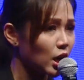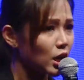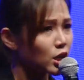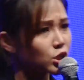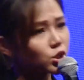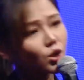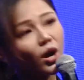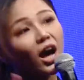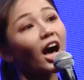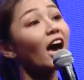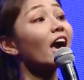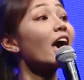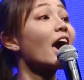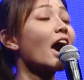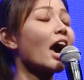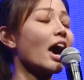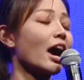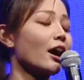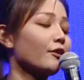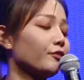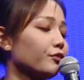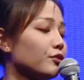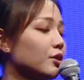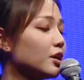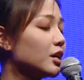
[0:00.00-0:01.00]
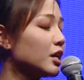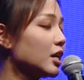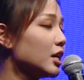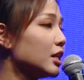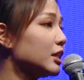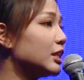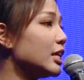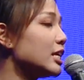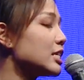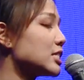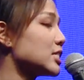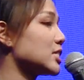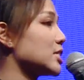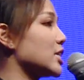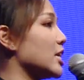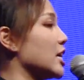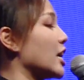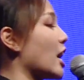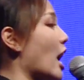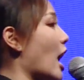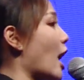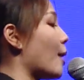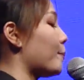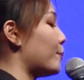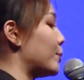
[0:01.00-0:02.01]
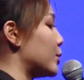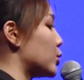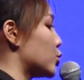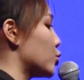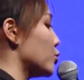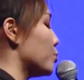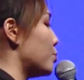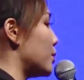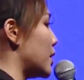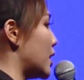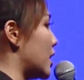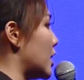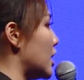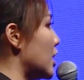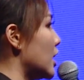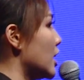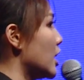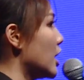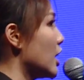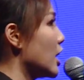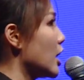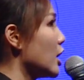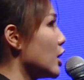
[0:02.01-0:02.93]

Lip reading: So I have this thing happen to me